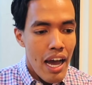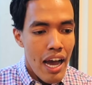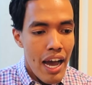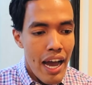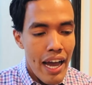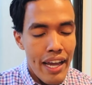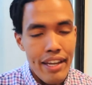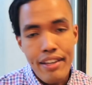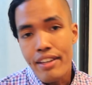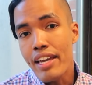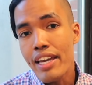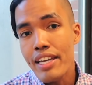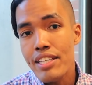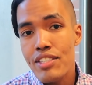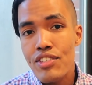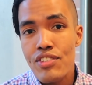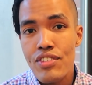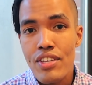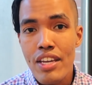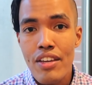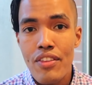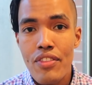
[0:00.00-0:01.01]
I can
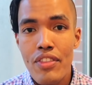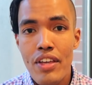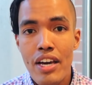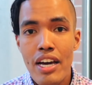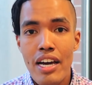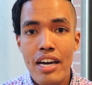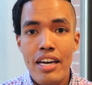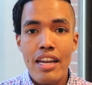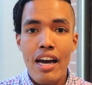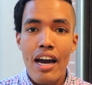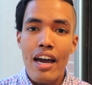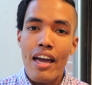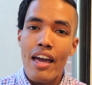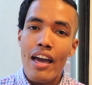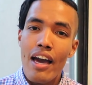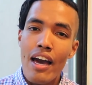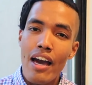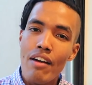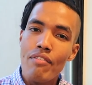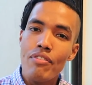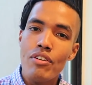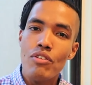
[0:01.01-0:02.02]
say that I
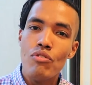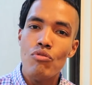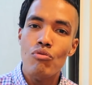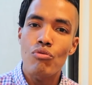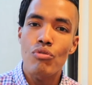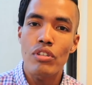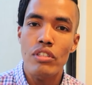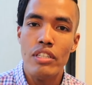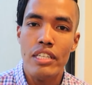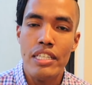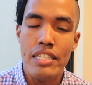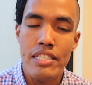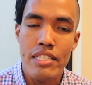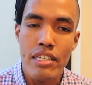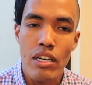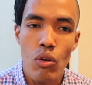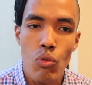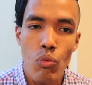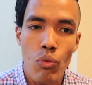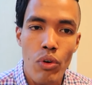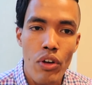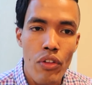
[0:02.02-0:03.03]
haven't really
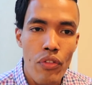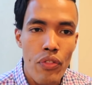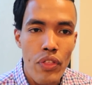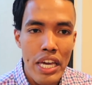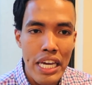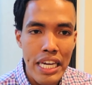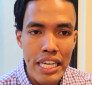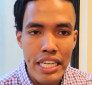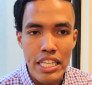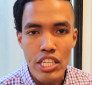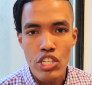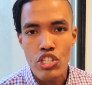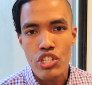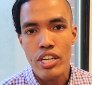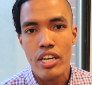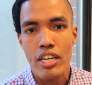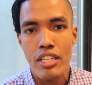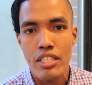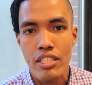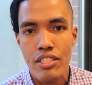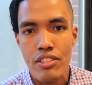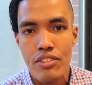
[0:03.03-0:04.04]
dealt with any
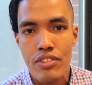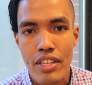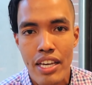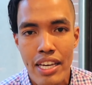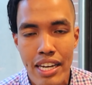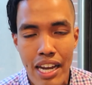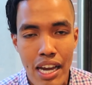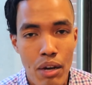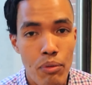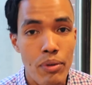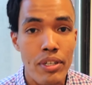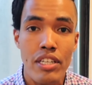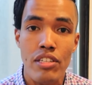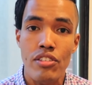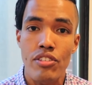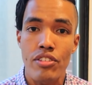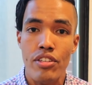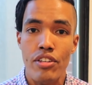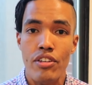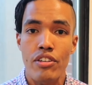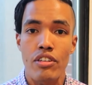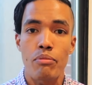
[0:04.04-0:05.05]
challenge that I would
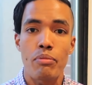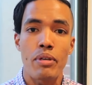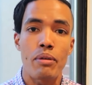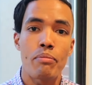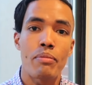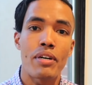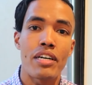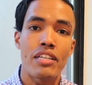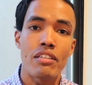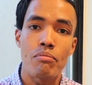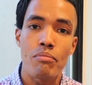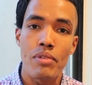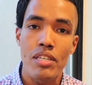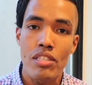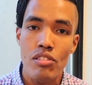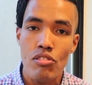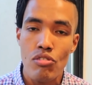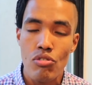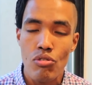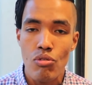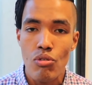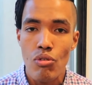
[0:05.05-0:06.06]
consider to be
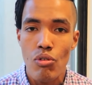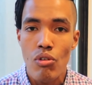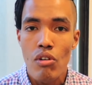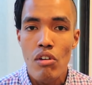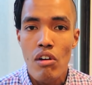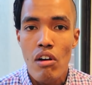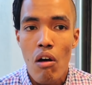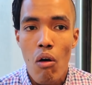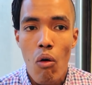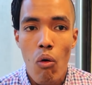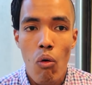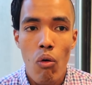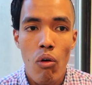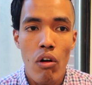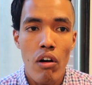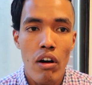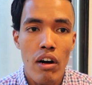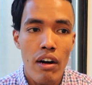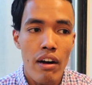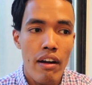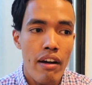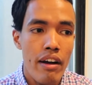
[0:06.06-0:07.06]
monumental
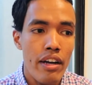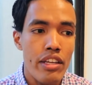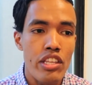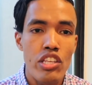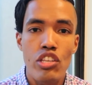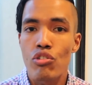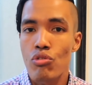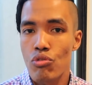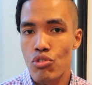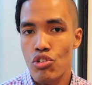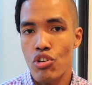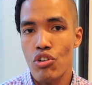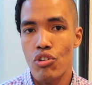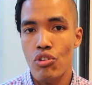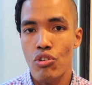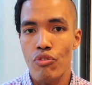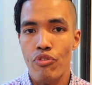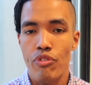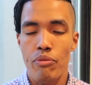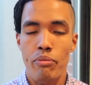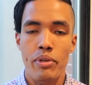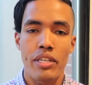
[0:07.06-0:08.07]
or a huge hurdle
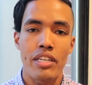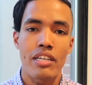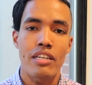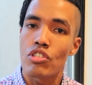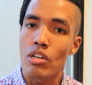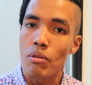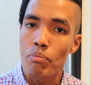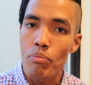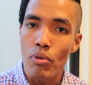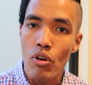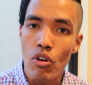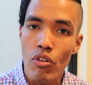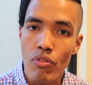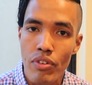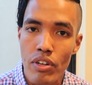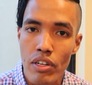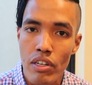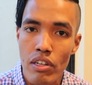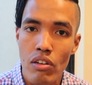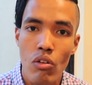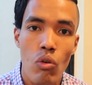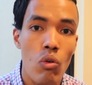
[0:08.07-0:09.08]
for me to jump
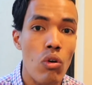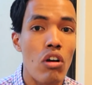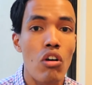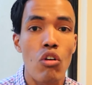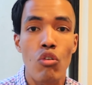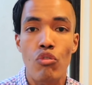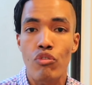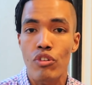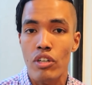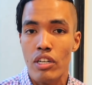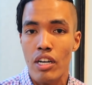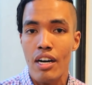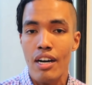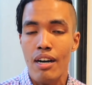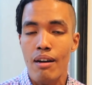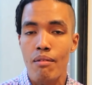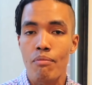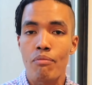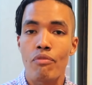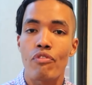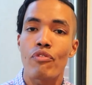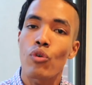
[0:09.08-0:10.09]
over or
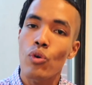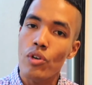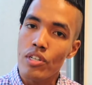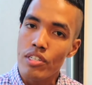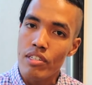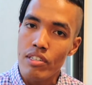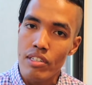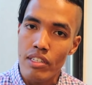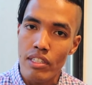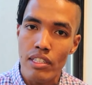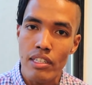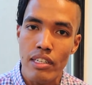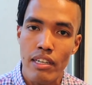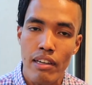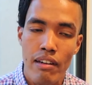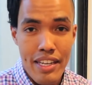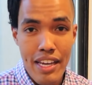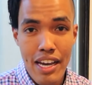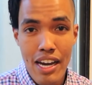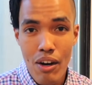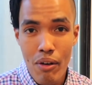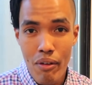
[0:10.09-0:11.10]
overcome, fortunately.
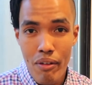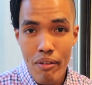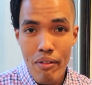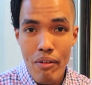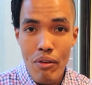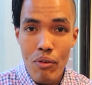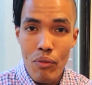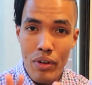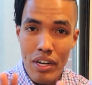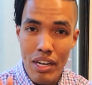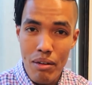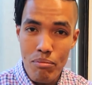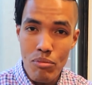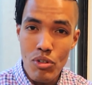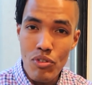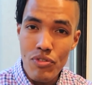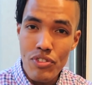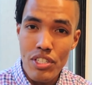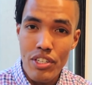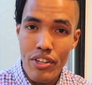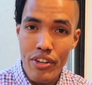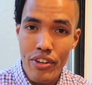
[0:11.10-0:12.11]
Now, when I move
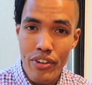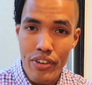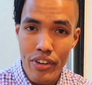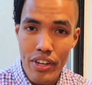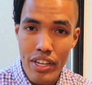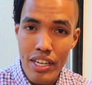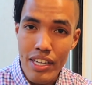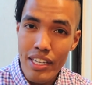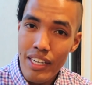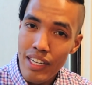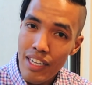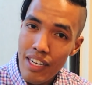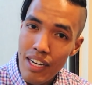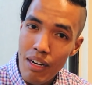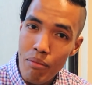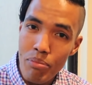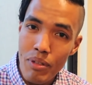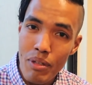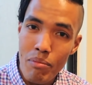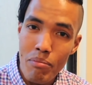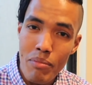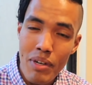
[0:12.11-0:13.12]
to Korea in a
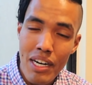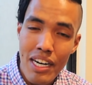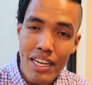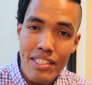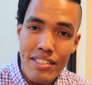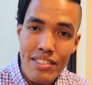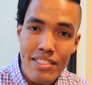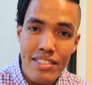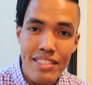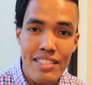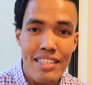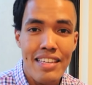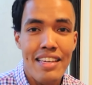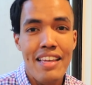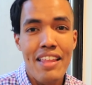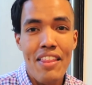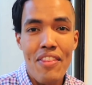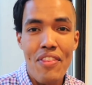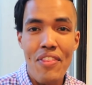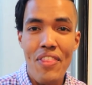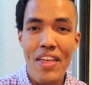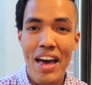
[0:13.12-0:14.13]
couple of months,
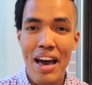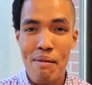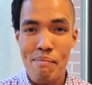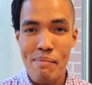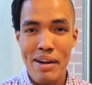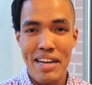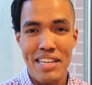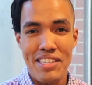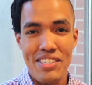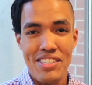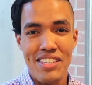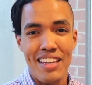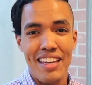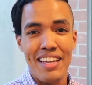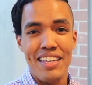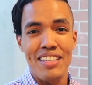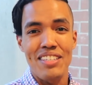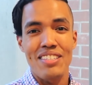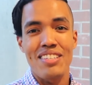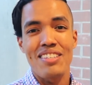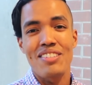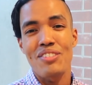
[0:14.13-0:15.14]
that might
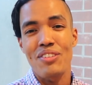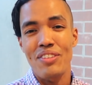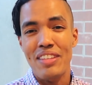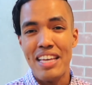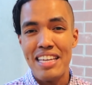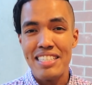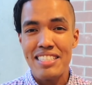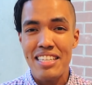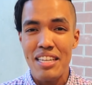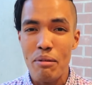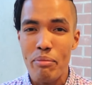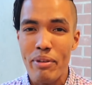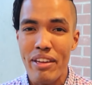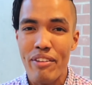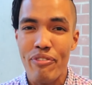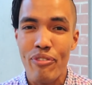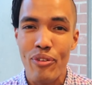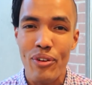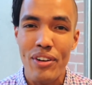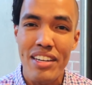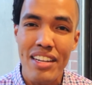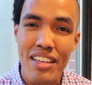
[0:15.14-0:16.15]
change. So that's gonna be
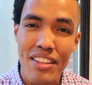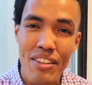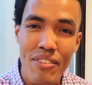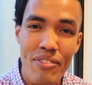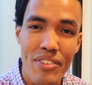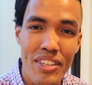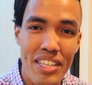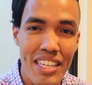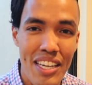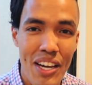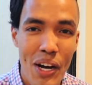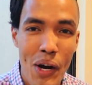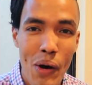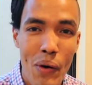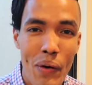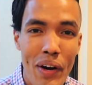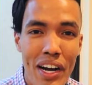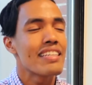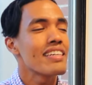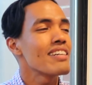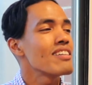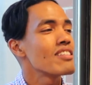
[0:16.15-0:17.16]
for another video.
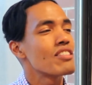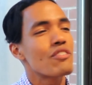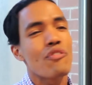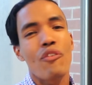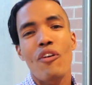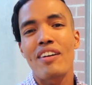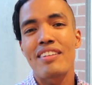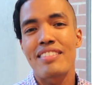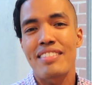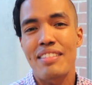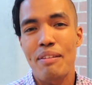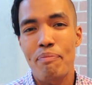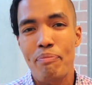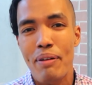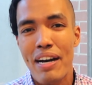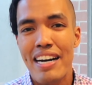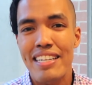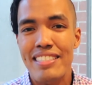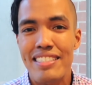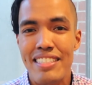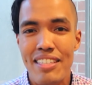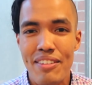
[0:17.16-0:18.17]
Now, as far as the
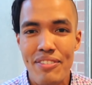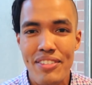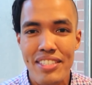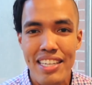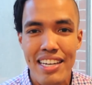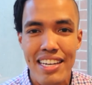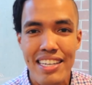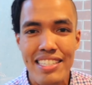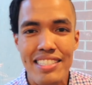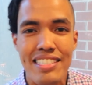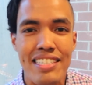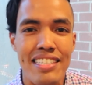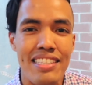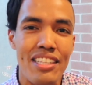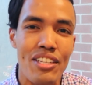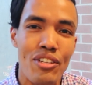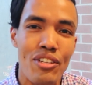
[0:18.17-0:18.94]
positive sides and the